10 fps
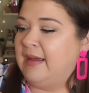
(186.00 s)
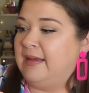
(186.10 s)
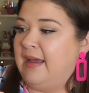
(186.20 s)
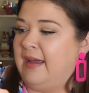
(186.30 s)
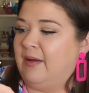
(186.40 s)

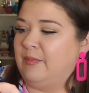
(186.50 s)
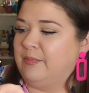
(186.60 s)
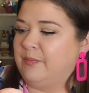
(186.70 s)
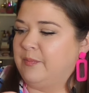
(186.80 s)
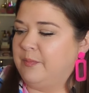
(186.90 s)
Yeah.
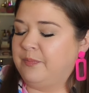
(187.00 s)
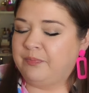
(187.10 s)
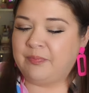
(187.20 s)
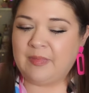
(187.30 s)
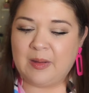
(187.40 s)

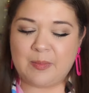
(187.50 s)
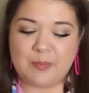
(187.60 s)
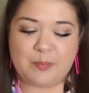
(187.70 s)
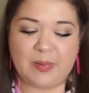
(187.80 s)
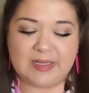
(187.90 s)

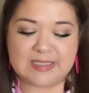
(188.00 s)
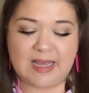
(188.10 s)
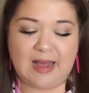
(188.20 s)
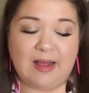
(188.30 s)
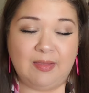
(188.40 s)
But
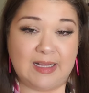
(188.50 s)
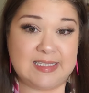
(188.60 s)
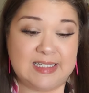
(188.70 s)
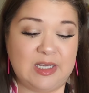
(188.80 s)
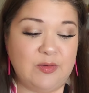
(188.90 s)

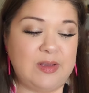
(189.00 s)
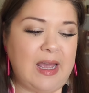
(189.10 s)
let's go.